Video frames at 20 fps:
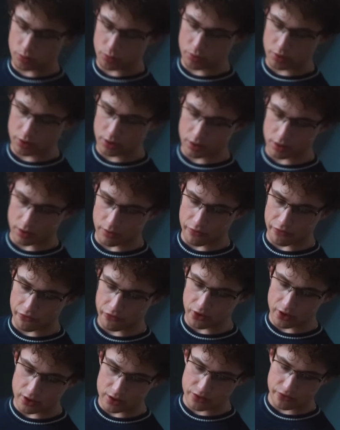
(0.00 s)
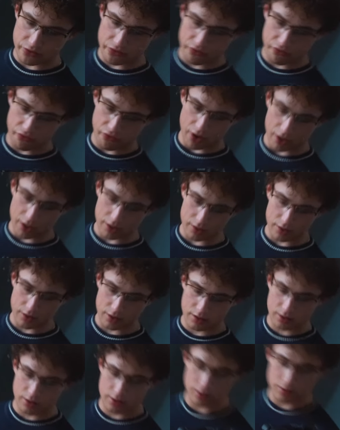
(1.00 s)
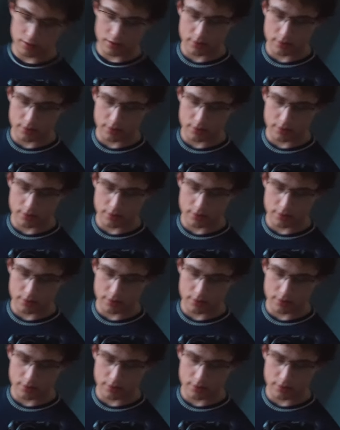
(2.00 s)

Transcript: We're looking fit as fuck, dog.